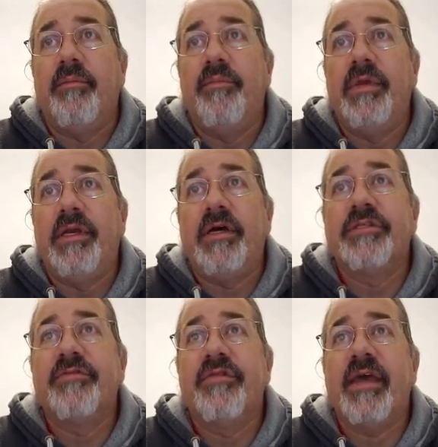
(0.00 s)

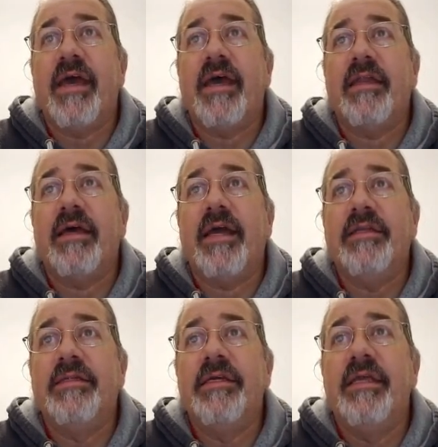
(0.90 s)
Because of that, I
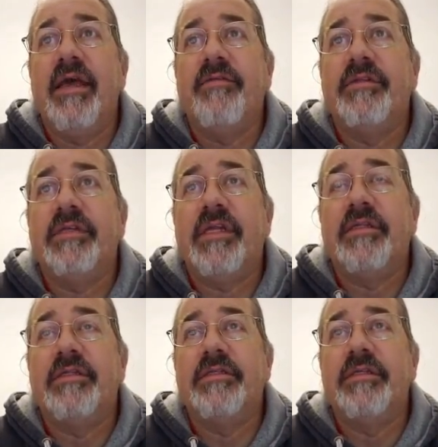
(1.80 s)
did have a
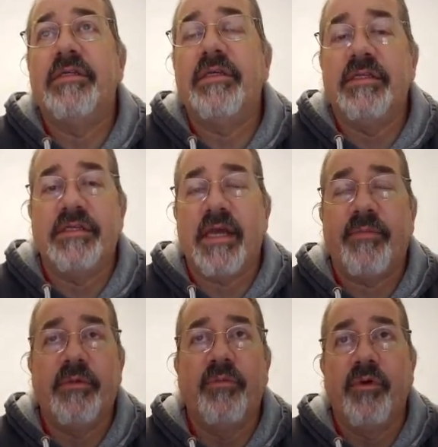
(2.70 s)
tendency, and this
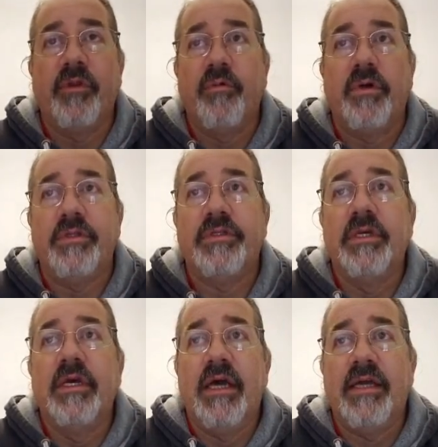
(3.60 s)
happened more than once,
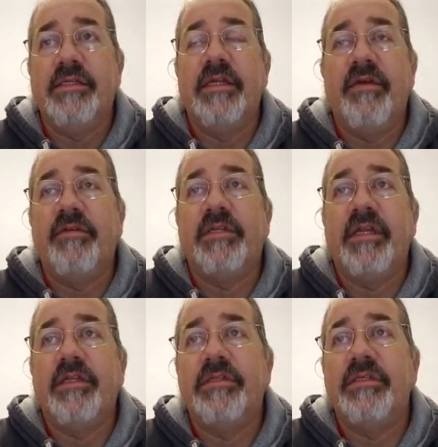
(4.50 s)
I did have a
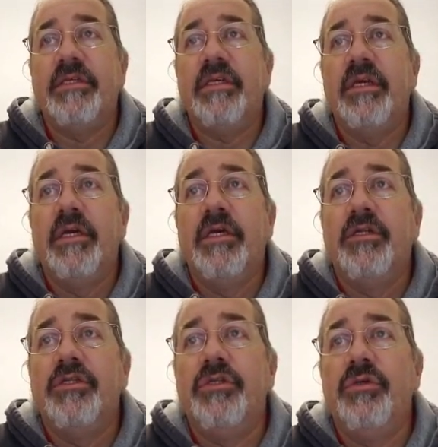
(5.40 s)
tendency
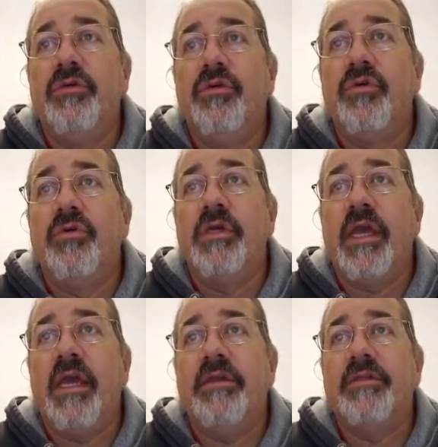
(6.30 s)
to
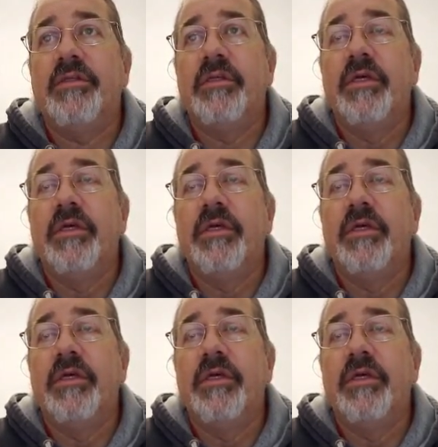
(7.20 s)
create